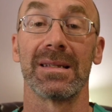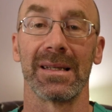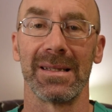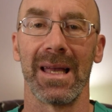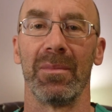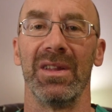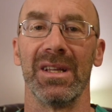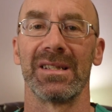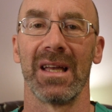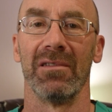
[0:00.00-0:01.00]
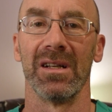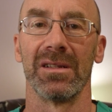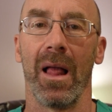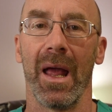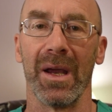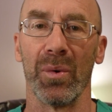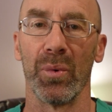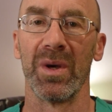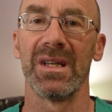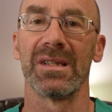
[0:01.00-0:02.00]
examine this evidence. A
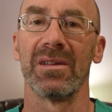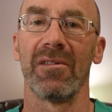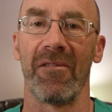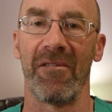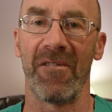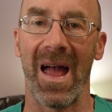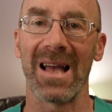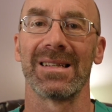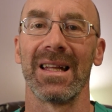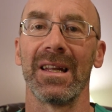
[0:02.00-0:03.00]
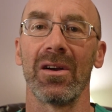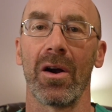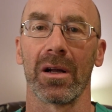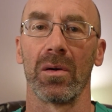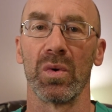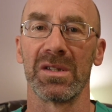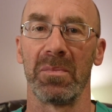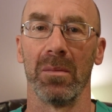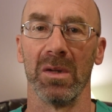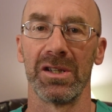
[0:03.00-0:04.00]
recent fascinating article was
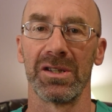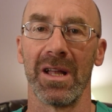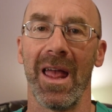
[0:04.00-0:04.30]
published,